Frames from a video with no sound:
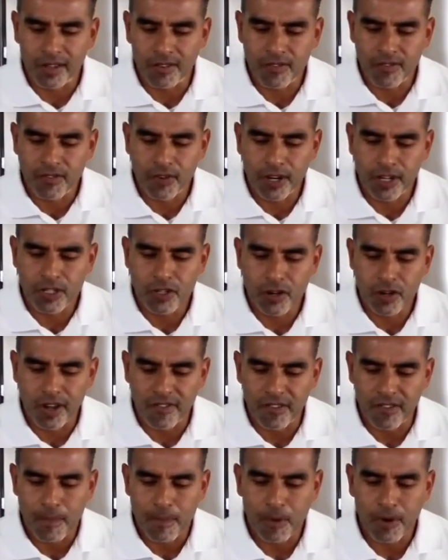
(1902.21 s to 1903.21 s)
freezer
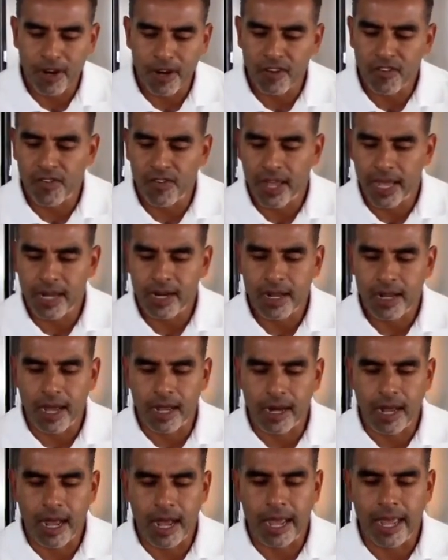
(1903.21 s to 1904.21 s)
evaporator fan on
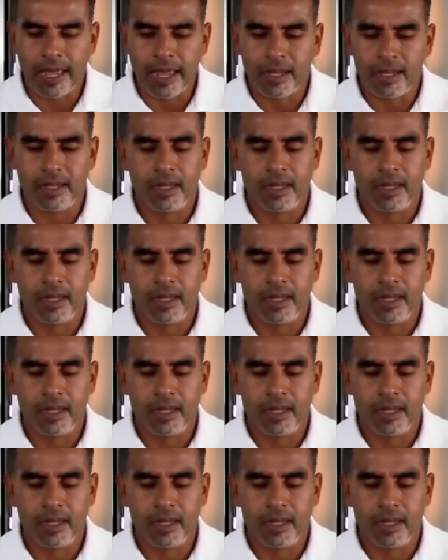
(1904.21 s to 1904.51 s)
high.